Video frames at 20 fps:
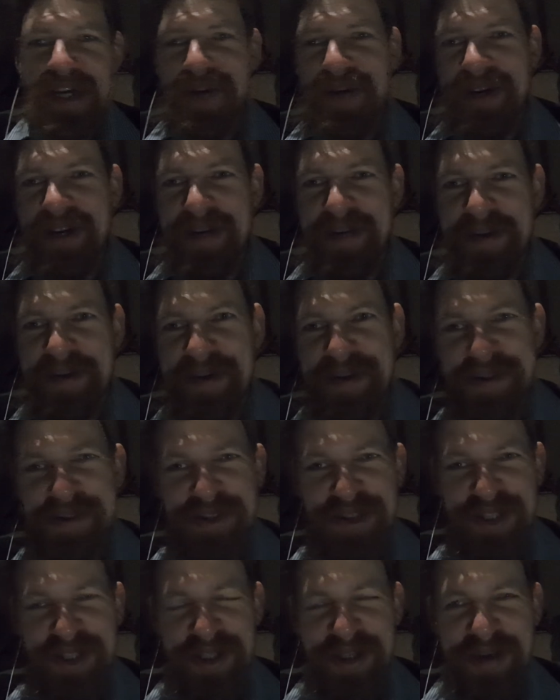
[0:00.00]
now I'm going
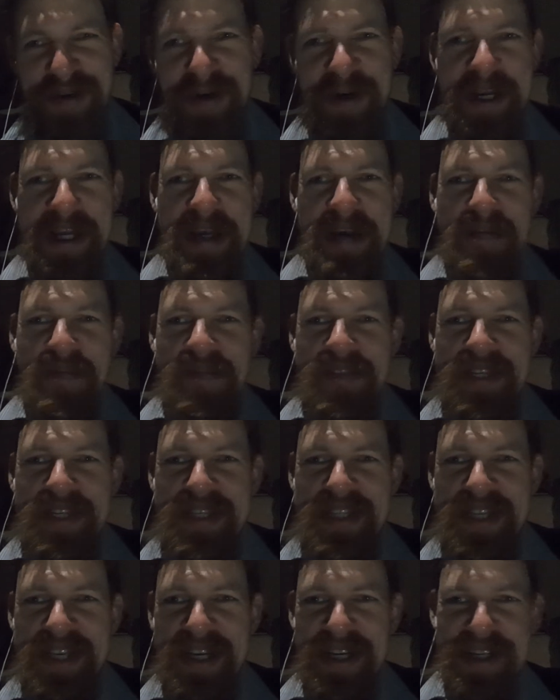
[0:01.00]
to show
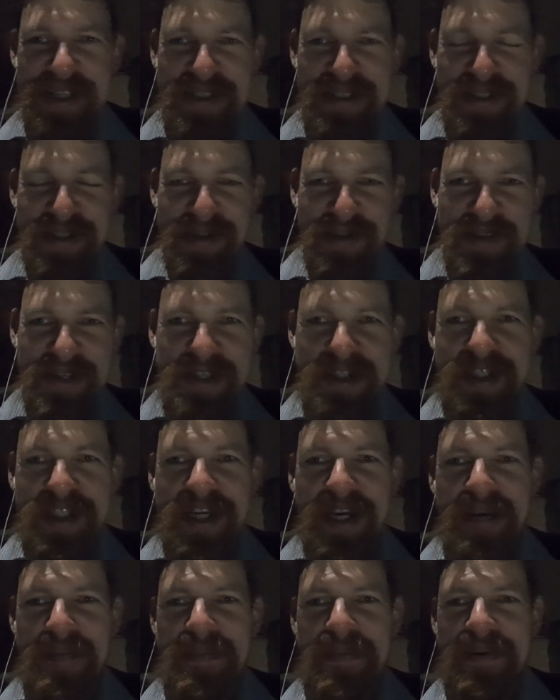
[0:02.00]
this young tourist
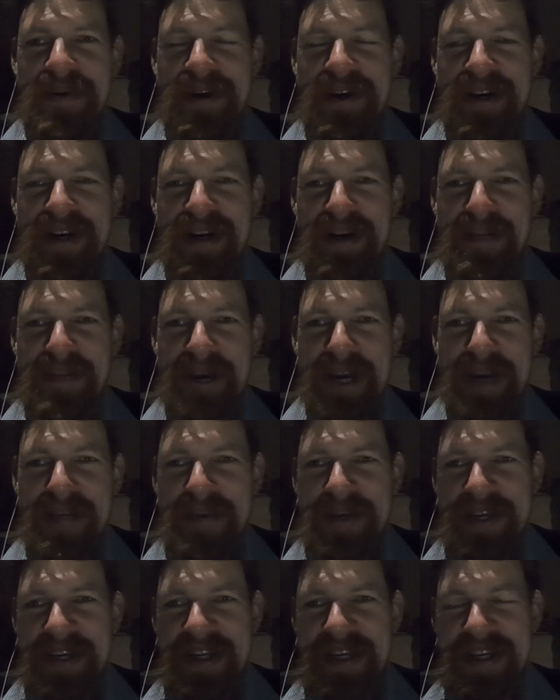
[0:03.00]
chap, uh,
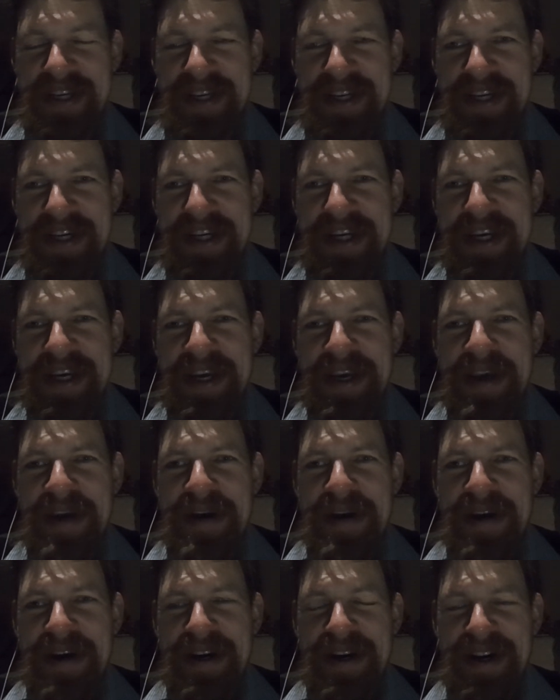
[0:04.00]
backpacking guy,
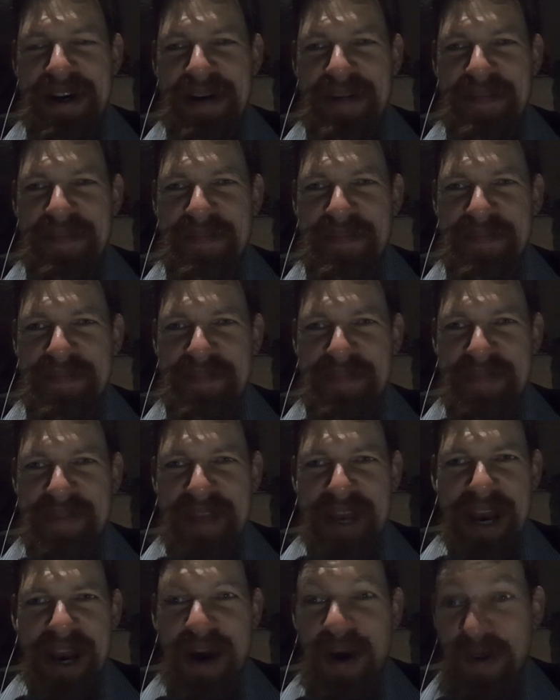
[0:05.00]
um,
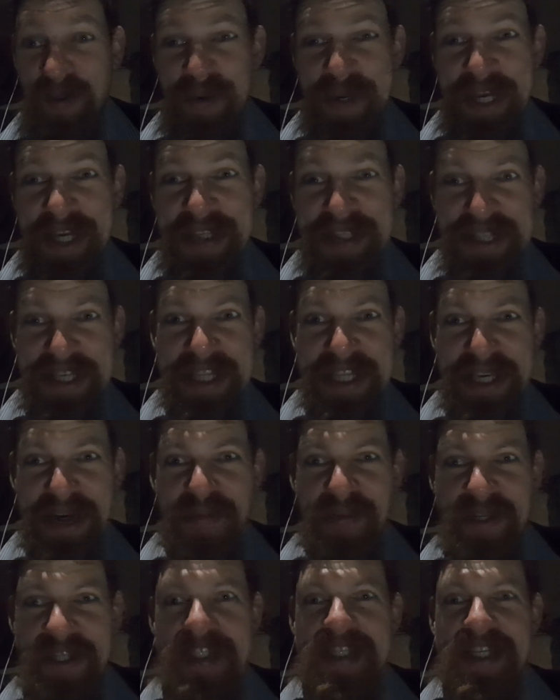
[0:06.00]
how we are
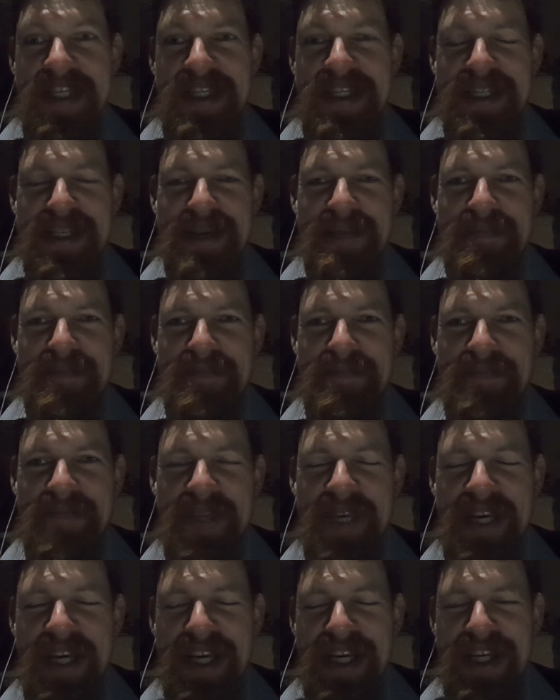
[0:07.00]
dealing with this.
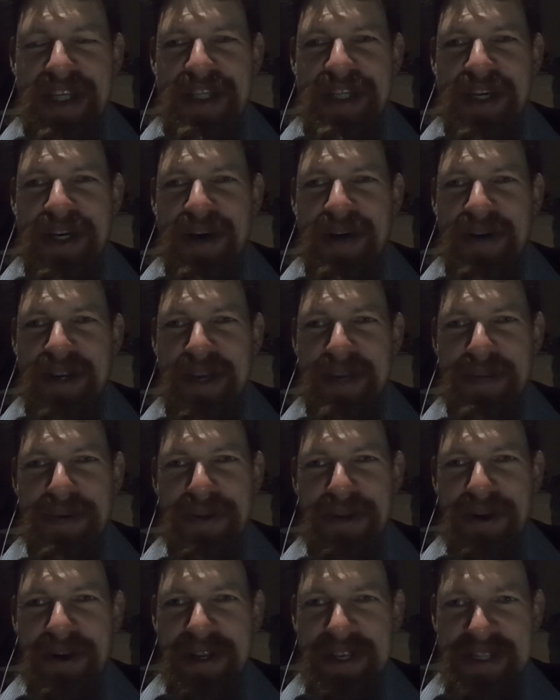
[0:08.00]
So he
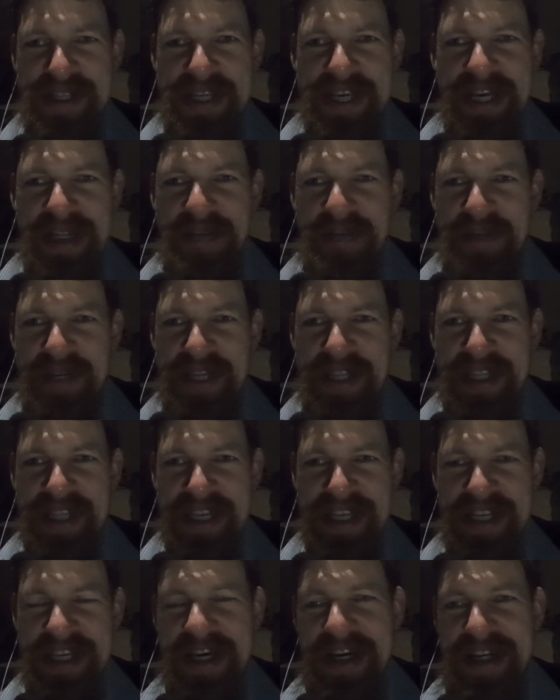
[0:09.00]
put all his gunmen,
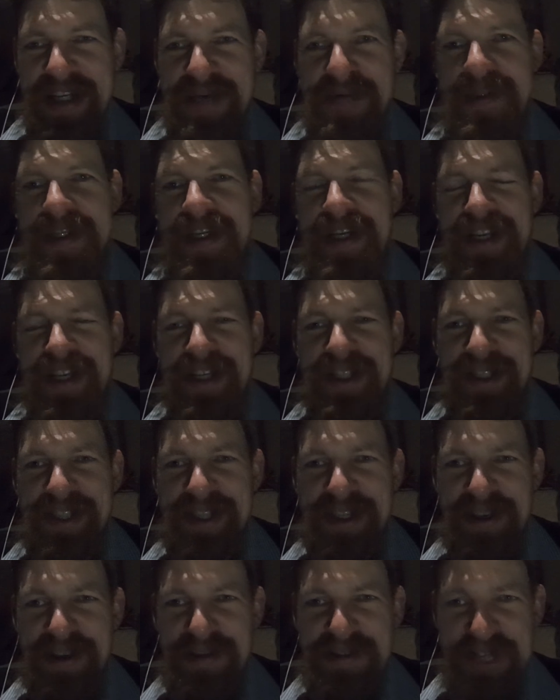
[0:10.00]
like guys with
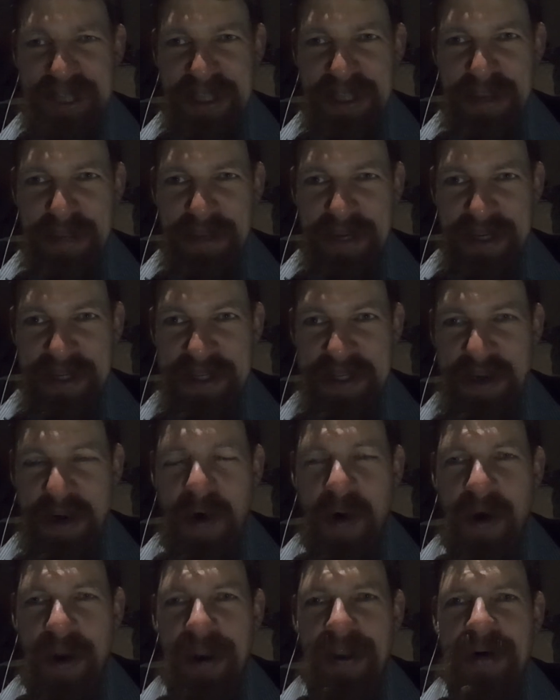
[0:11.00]
Kalashnikovs, in the bus,
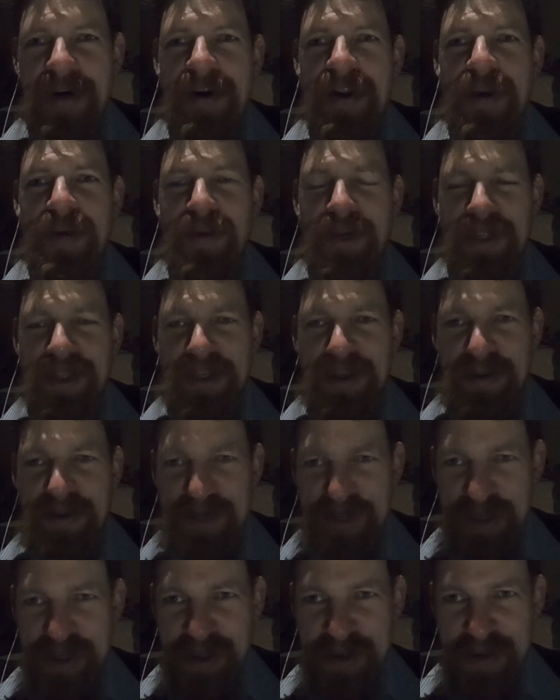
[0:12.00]
ordered all the
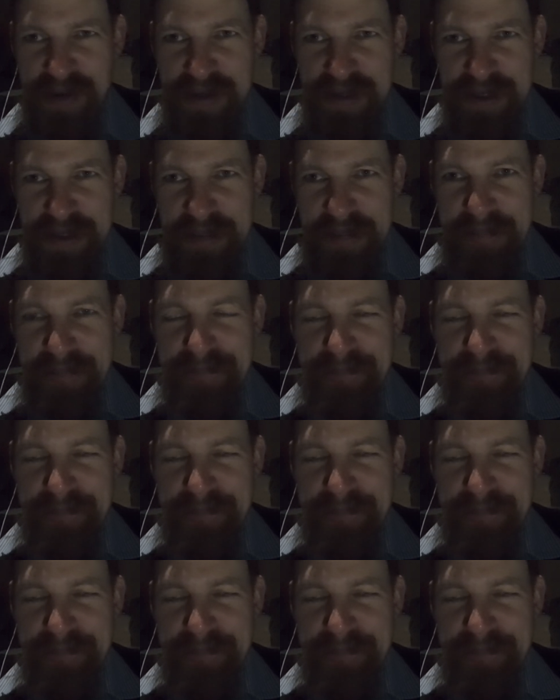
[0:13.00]
windows closed.